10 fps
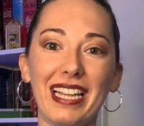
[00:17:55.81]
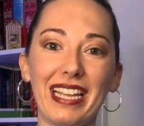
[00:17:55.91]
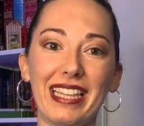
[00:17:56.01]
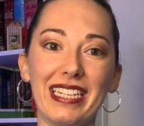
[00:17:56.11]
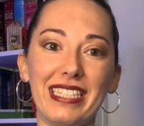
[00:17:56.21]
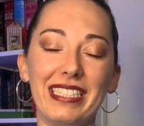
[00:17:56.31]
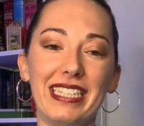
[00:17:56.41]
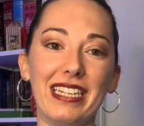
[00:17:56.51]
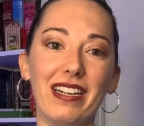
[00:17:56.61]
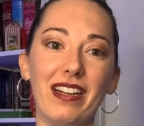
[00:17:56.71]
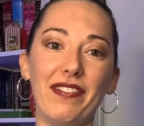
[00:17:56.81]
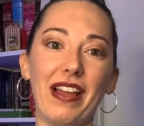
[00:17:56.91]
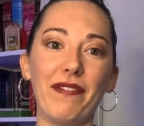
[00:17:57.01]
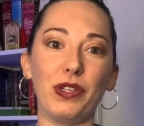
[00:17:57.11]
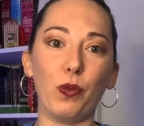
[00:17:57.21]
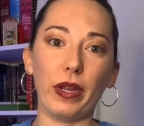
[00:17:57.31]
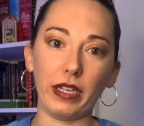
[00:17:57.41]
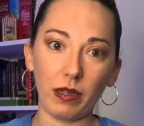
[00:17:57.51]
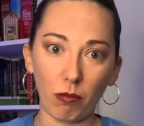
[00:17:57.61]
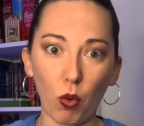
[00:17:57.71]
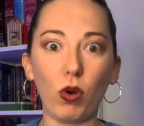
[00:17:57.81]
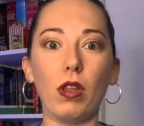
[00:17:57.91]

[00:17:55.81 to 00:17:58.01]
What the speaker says: like the idea of having to wait in more